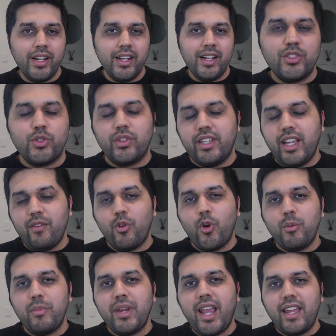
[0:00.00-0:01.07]
so there
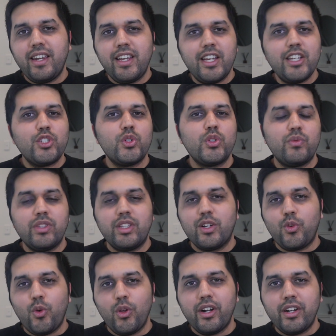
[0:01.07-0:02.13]
won't be any issues with the
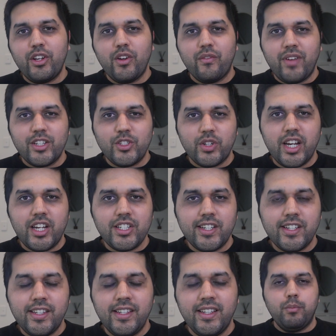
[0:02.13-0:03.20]
quality of education,